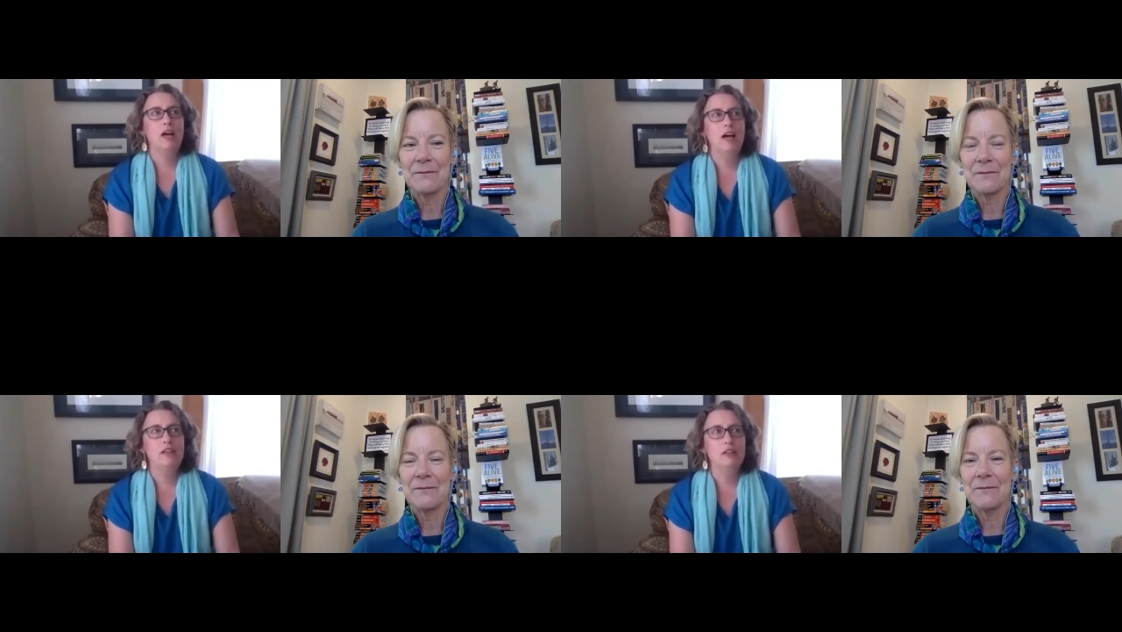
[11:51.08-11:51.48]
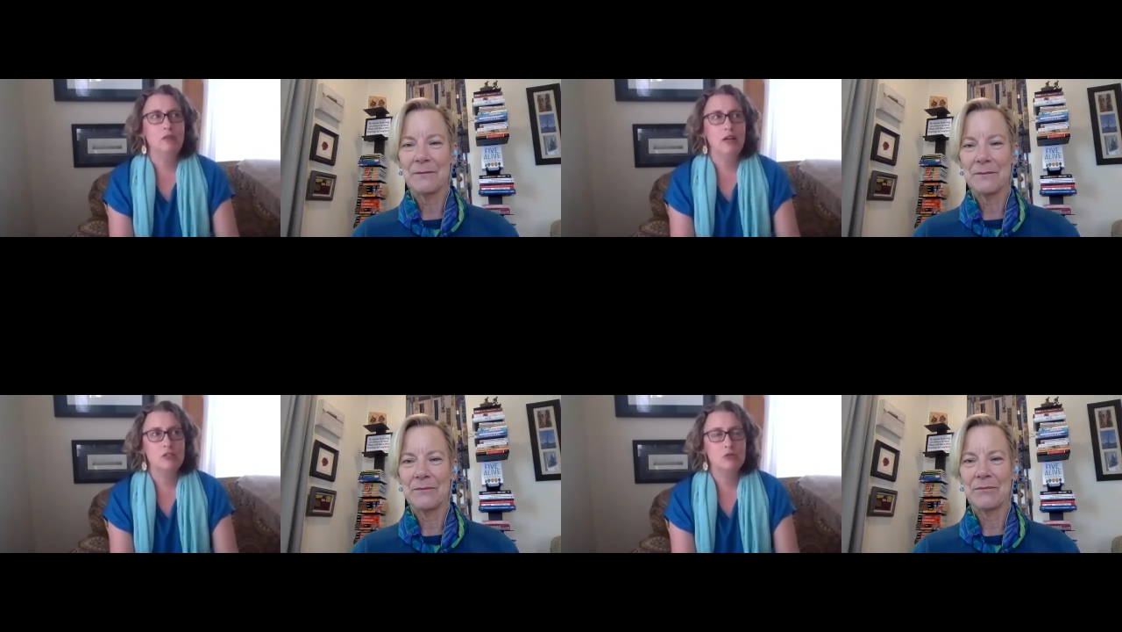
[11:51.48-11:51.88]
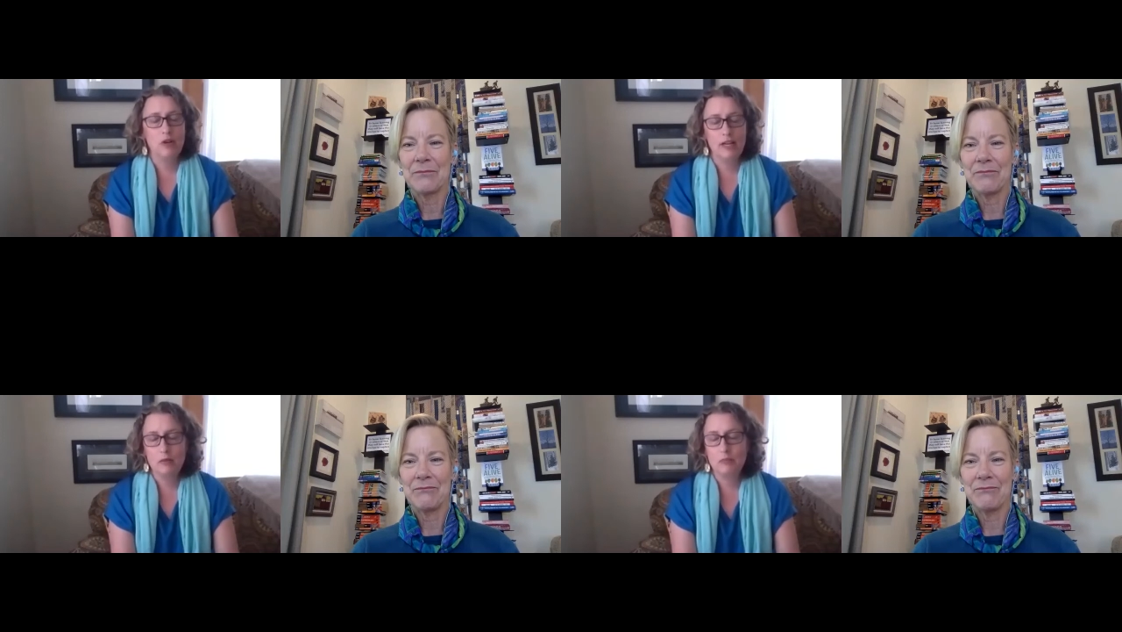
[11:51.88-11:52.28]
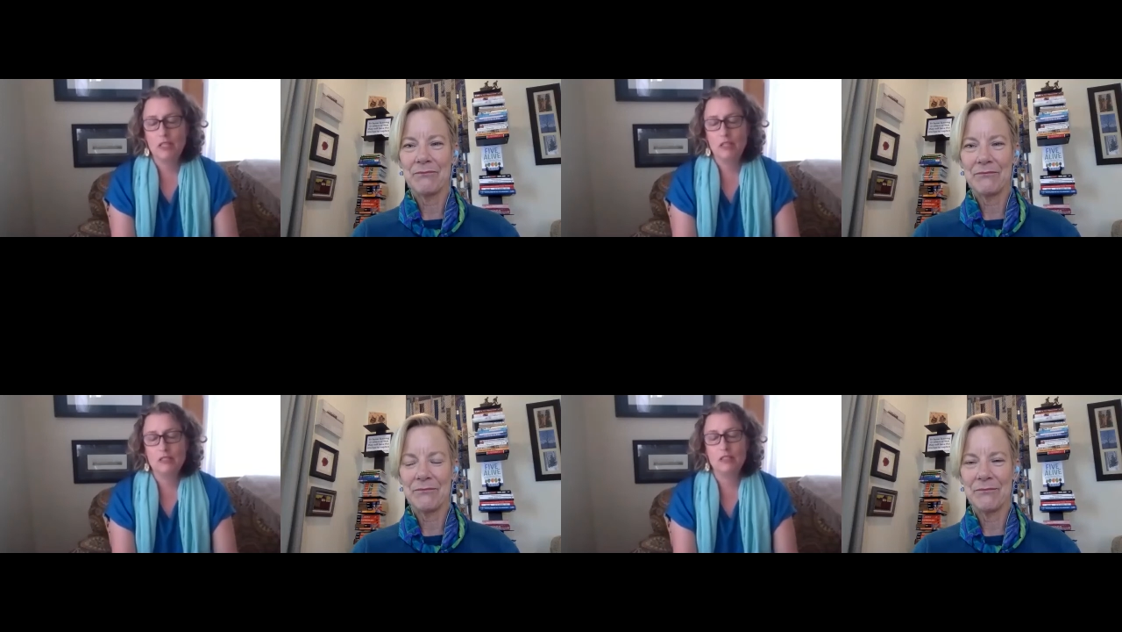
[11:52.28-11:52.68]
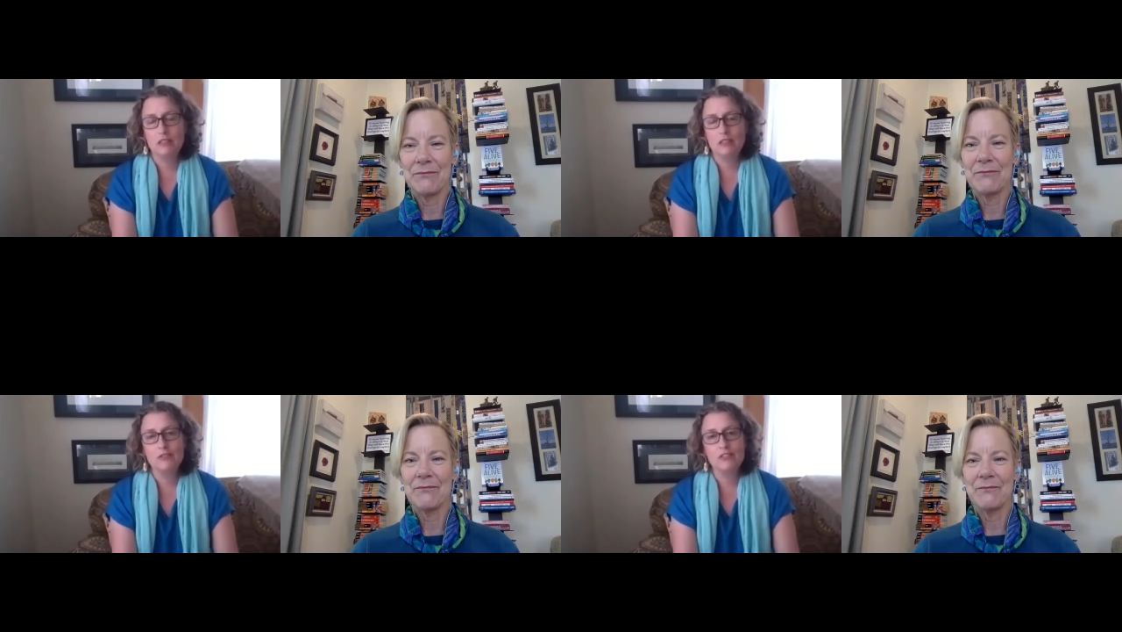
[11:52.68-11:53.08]
Speaker 1: i do i try to be as
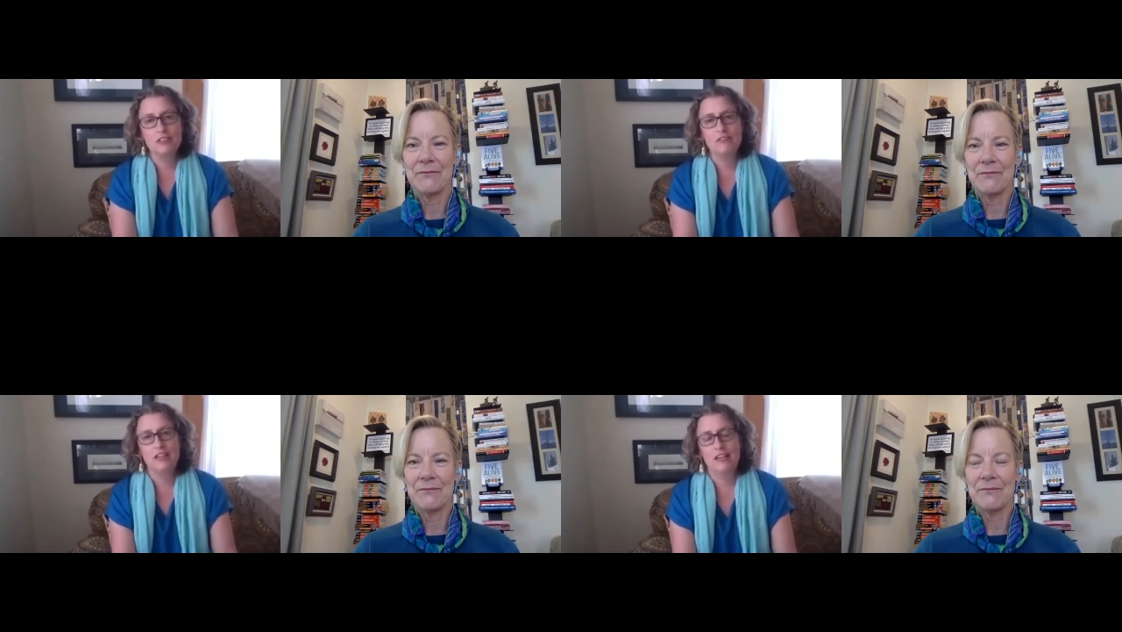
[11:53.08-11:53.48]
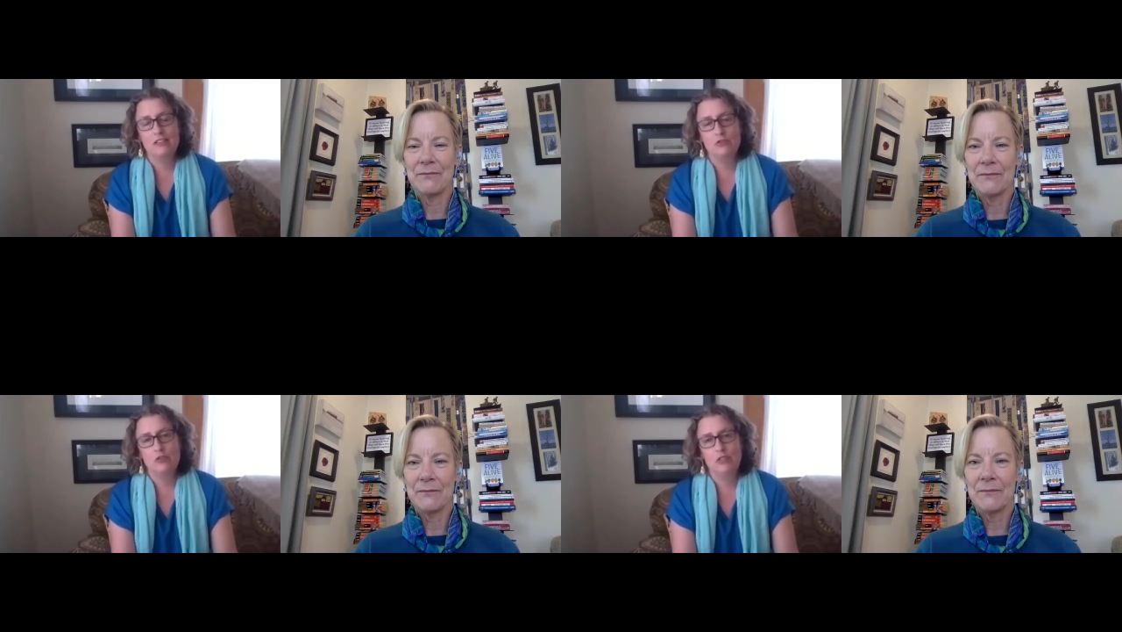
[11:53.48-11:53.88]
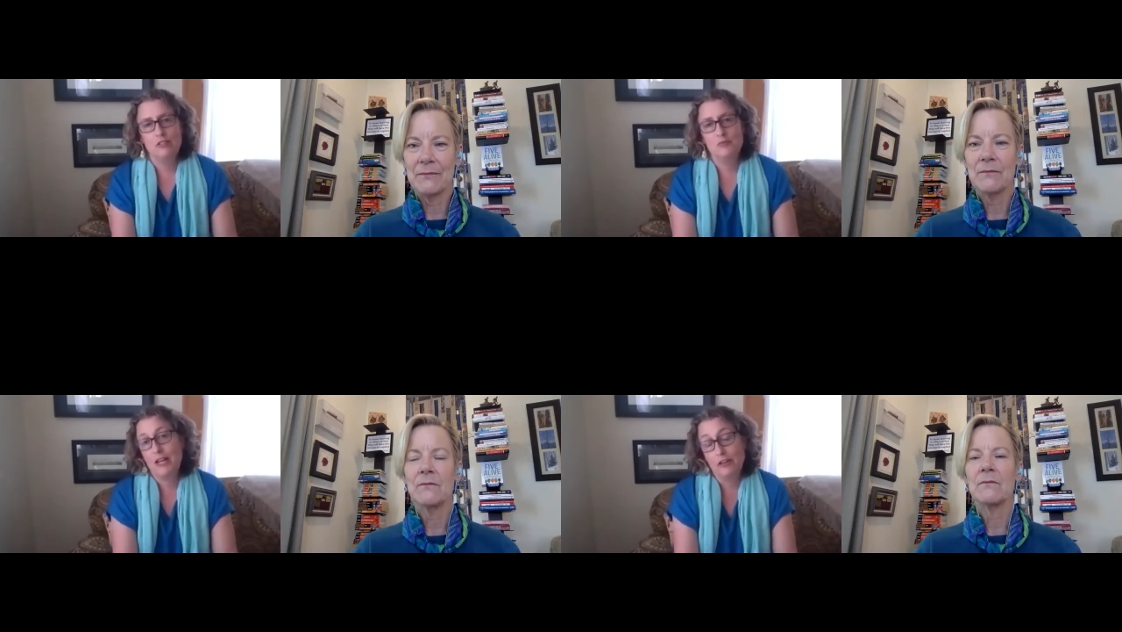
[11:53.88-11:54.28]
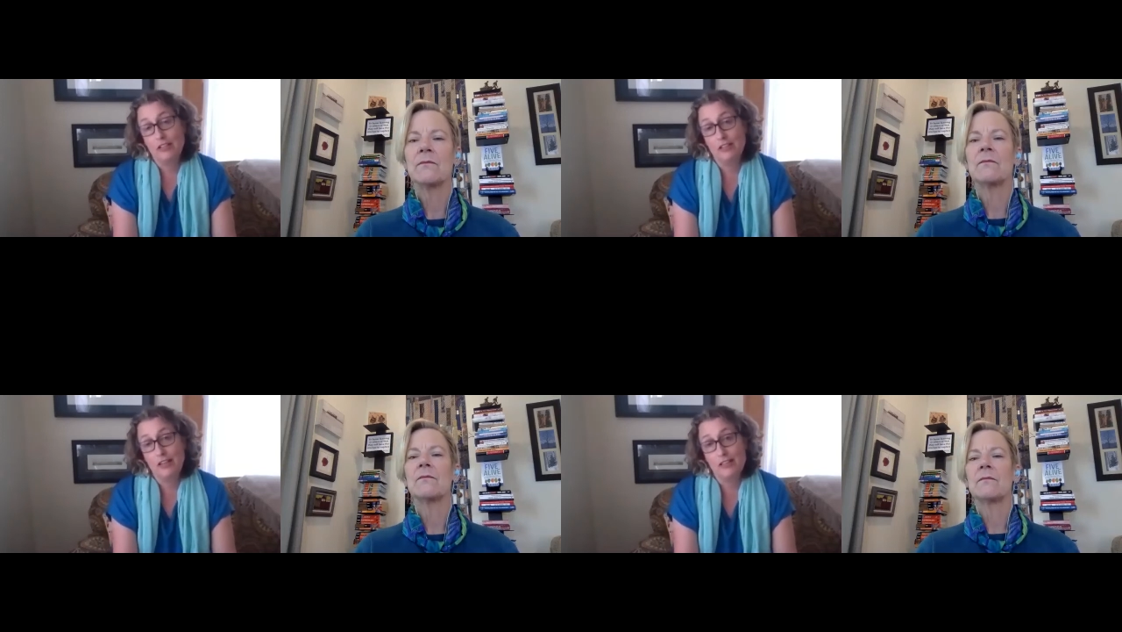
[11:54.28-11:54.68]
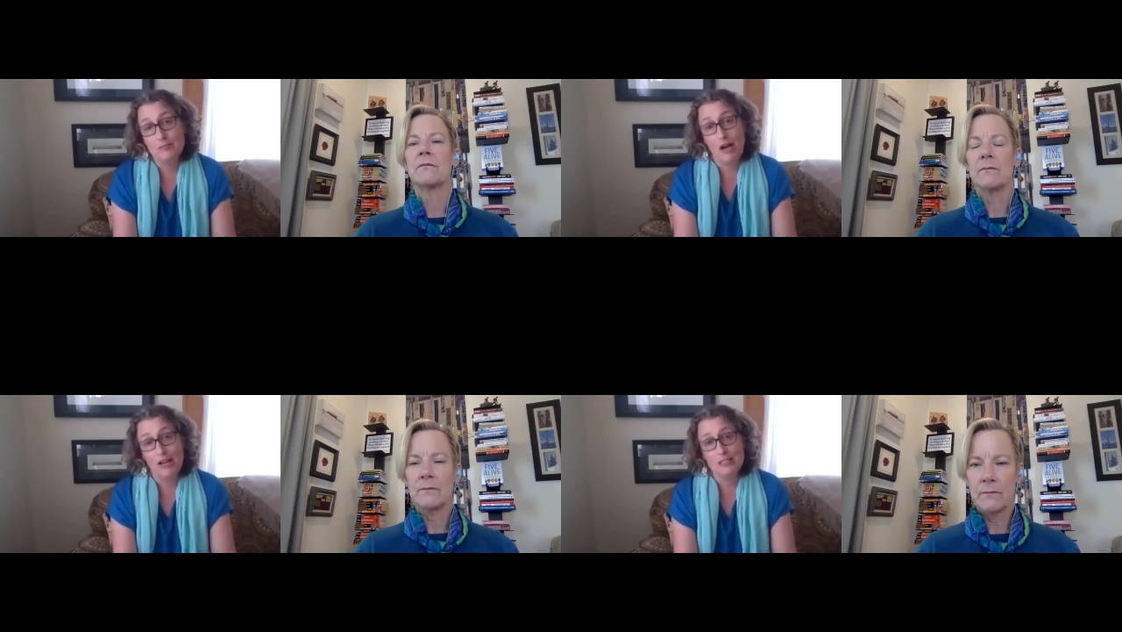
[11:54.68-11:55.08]
inclusive and as transparent as
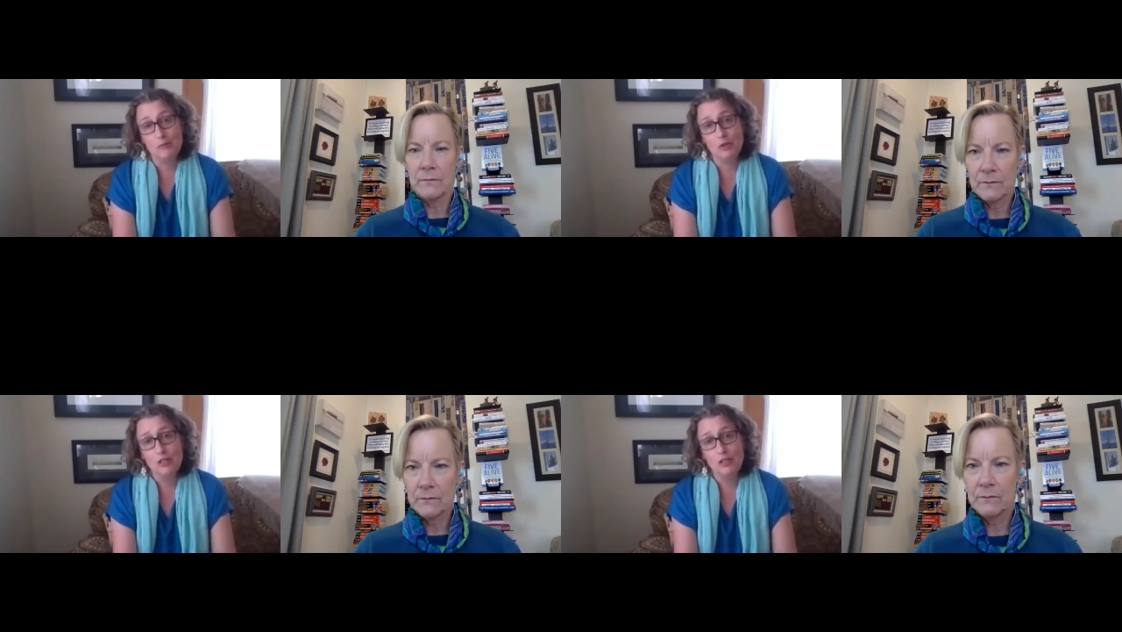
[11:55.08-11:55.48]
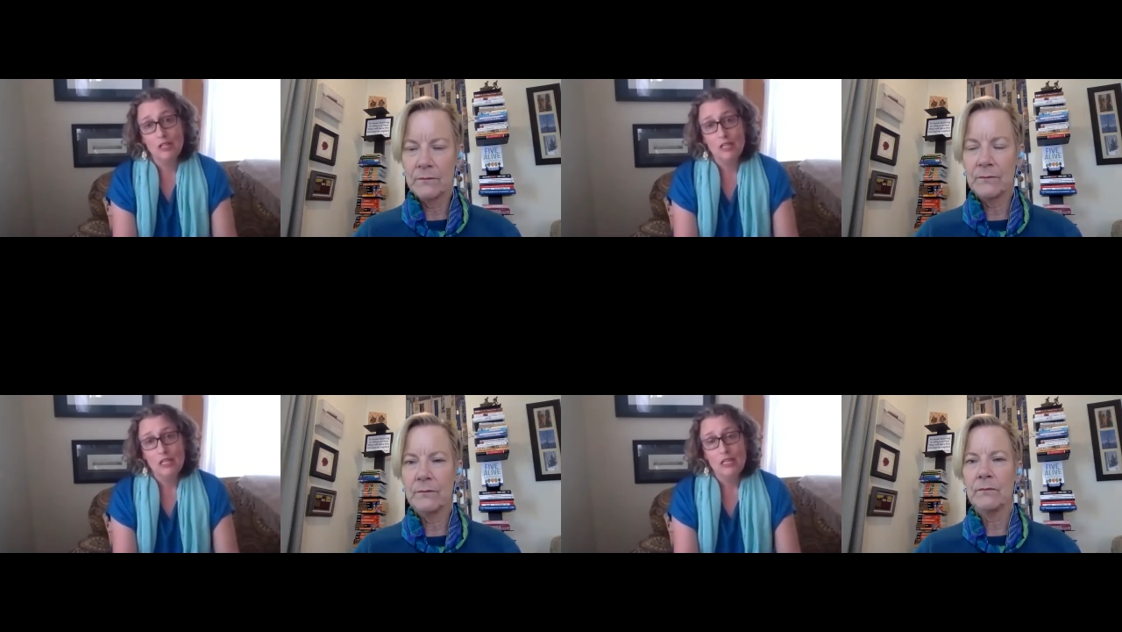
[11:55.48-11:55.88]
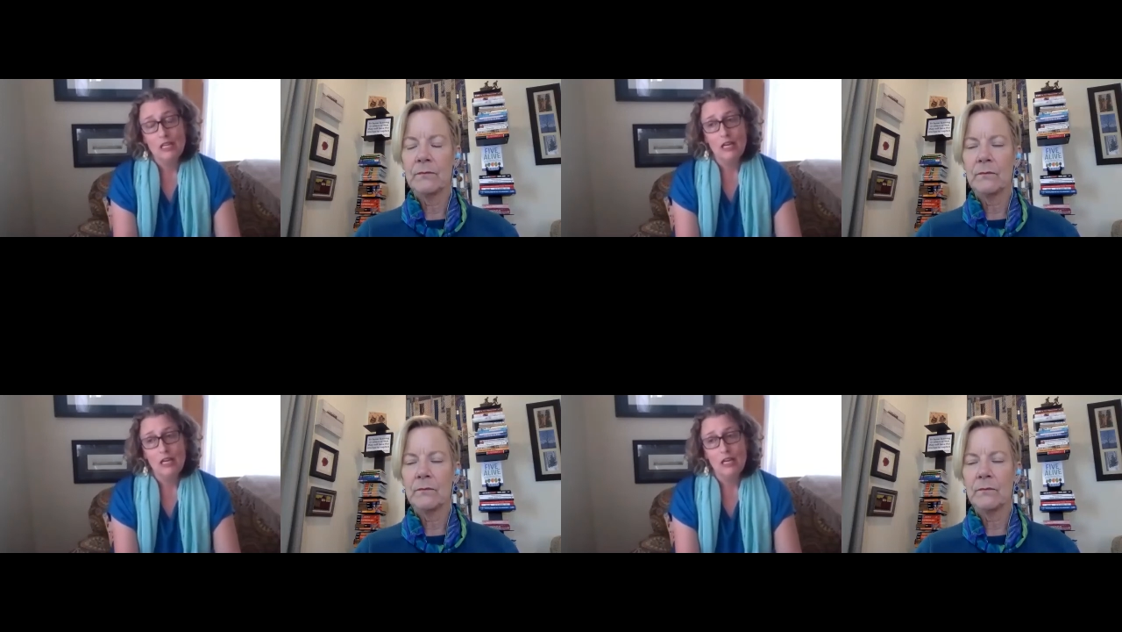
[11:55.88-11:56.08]
possible mm-hmm.